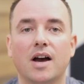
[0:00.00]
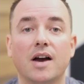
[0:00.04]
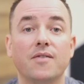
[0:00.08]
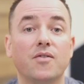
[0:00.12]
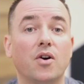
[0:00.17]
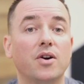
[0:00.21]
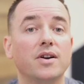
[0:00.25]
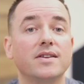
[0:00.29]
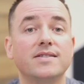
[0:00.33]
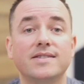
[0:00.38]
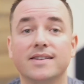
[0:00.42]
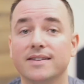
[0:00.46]
I've
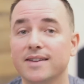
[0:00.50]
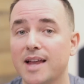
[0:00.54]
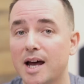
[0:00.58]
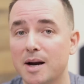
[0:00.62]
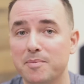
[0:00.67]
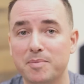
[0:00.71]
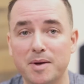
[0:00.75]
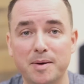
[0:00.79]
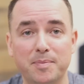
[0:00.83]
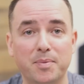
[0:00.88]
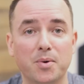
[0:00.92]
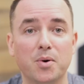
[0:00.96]
already seen a lot of
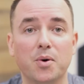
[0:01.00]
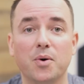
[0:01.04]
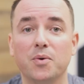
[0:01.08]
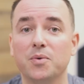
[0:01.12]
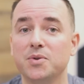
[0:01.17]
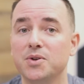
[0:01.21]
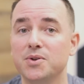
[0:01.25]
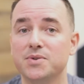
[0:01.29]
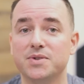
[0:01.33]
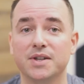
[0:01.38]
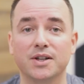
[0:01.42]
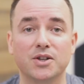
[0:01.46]
people
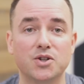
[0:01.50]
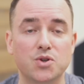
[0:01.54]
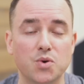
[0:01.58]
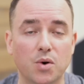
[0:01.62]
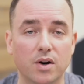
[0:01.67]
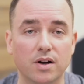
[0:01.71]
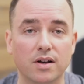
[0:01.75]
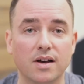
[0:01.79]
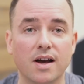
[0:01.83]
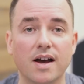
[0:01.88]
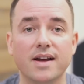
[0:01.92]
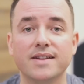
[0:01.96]
using
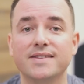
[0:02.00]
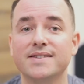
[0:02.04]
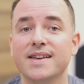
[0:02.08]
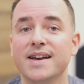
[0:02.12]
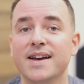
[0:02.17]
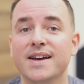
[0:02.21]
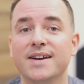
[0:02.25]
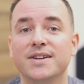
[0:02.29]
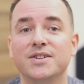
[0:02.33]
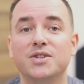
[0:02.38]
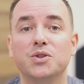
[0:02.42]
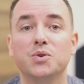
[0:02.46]
shortcuts
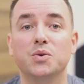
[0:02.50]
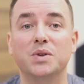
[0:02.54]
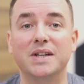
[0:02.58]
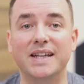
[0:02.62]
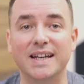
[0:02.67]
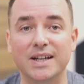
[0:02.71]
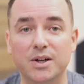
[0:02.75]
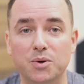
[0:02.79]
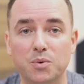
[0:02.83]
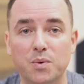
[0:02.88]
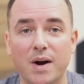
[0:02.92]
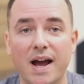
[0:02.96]
to
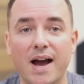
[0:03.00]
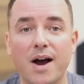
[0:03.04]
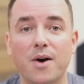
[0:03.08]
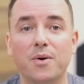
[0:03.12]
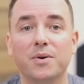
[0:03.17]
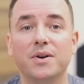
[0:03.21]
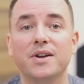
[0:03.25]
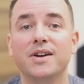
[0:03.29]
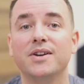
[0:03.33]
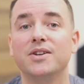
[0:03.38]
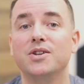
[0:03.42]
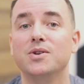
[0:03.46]
get
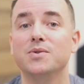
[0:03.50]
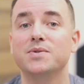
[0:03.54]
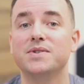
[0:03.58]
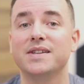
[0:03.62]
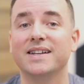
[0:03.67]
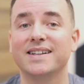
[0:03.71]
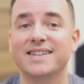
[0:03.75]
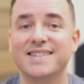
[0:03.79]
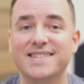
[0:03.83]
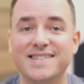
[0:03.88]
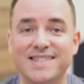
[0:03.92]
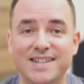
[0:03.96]
around
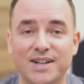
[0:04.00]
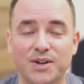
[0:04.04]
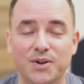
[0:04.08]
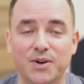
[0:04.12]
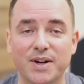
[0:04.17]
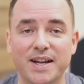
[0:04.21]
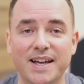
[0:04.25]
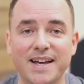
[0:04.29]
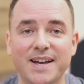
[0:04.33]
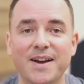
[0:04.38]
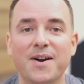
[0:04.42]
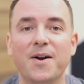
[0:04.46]
using
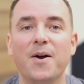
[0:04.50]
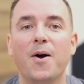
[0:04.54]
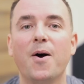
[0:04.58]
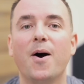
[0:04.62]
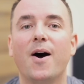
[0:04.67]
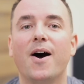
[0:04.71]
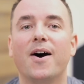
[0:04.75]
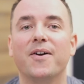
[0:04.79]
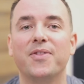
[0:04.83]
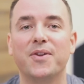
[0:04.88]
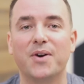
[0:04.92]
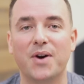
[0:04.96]
Siri
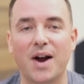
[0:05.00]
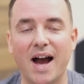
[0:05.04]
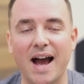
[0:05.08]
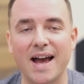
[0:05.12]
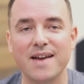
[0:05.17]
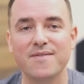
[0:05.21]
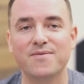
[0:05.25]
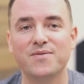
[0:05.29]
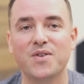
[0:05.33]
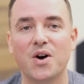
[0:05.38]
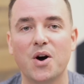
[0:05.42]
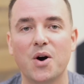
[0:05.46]
on their
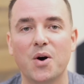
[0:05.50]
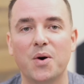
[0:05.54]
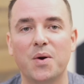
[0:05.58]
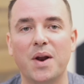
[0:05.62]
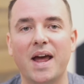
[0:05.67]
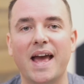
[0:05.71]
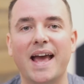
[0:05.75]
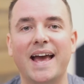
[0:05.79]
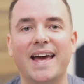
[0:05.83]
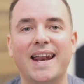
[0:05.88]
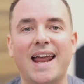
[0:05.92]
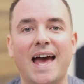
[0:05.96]
iPhone
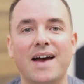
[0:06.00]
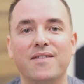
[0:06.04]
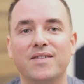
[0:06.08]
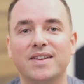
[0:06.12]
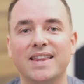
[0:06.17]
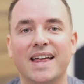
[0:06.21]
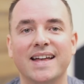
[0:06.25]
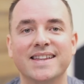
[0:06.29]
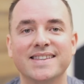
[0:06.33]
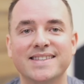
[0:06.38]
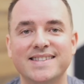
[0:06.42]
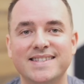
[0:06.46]
and having
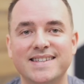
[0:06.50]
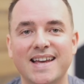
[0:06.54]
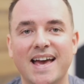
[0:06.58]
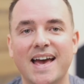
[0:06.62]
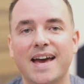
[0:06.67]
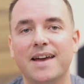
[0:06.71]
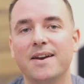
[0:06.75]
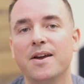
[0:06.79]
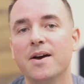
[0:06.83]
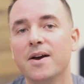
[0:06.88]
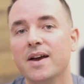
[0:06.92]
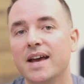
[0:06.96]
that
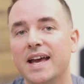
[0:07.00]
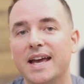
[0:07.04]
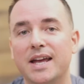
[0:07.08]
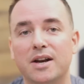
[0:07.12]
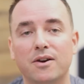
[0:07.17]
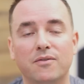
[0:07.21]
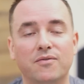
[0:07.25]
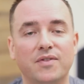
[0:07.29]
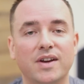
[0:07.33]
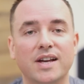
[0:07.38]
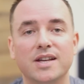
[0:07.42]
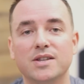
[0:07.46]
instead
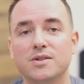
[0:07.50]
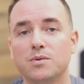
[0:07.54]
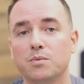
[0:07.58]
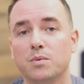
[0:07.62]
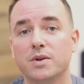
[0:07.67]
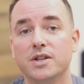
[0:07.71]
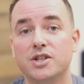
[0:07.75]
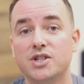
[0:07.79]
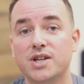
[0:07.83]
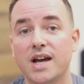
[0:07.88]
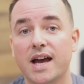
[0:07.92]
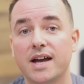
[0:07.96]
interface
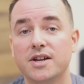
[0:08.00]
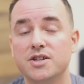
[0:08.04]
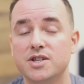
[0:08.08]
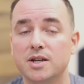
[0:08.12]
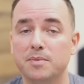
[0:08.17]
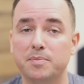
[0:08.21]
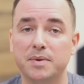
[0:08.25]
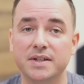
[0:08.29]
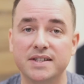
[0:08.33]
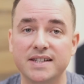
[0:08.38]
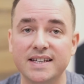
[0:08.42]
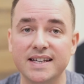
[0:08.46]
with
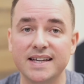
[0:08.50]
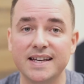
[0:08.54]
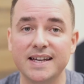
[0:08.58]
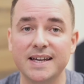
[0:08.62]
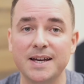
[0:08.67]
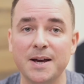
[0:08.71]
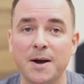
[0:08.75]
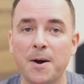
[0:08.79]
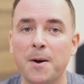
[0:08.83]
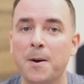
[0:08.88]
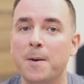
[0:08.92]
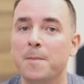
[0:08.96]

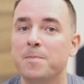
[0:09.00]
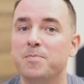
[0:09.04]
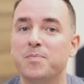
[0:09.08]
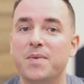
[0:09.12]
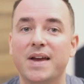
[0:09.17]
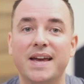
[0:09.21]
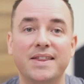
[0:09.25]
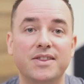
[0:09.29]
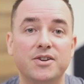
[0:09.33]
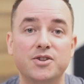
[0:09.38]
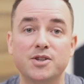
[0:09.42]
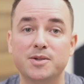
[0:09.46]
ChatGPT,
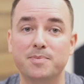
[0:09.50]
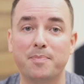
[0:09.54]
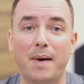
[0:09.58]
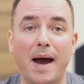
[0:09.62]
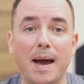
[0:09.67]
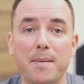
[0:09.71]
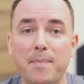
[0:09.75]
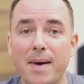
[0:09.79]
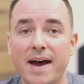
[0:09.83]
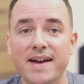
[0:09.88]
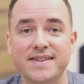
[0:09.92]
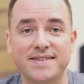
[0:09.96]
and they're just
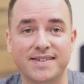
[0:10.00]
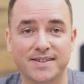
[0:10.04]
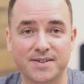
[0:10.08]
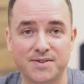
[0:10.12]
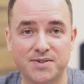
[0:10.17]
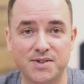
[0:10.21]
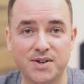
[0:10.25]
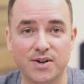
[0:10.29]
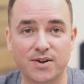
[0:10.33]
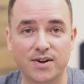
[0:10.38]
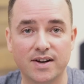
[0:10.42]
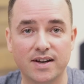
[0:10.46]
bypassing
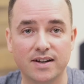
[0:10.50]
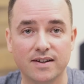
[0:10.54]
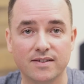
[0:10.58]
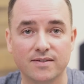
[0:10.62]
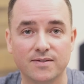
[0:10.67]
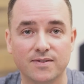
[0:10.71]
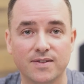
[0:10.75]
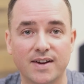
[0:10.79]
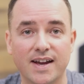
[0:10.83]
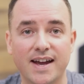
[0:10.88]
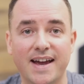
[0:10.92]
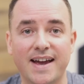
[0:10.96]
Siri.
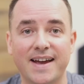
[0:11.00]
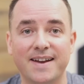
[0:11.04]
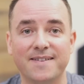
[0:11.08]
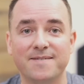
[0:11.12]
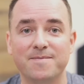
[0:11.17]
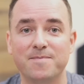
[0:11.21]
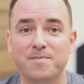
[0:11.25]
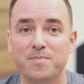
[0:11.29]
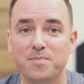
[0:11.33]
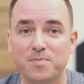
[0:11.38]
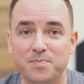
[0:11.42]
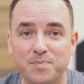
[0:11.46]

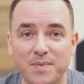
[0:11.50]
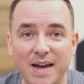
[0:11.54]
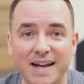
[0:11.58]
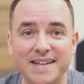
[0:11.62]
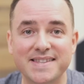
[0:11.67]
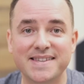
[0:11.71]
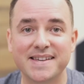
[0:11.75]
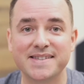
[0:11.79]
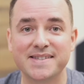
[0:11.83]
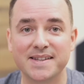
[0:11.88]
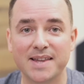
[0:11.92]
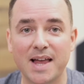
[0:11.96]
And that
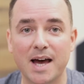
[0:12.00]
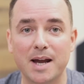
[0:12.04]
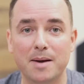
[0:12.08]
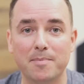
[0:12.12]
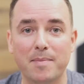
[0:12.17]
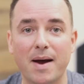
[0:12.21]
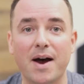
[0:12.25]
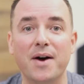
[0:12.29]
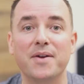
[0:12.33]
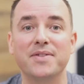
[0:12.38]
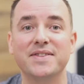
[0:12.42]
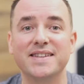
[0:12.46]
says a lot
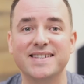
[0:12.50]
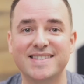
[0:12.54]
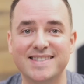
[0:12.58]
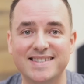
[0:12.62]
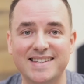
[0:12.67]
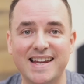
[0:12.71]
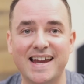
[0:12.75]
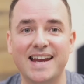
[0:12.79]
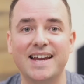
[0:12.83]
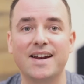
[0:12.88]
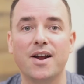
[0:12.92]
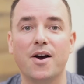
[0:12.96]
about the
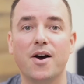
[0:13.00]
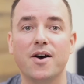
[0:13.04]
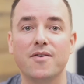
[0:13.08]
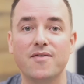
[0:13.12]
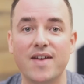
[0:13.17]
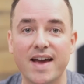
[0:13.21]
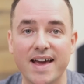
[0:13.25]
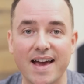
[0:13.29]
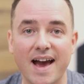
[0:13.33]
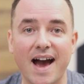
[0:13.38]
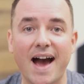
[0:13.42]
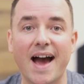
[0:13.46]
state of
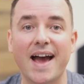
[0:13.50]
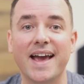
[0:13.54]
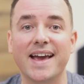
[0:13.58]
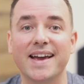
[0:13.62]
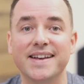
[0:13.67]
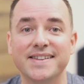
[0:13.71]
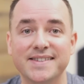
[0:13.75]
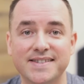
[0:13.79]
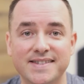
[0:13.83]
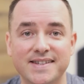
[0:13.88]
AI and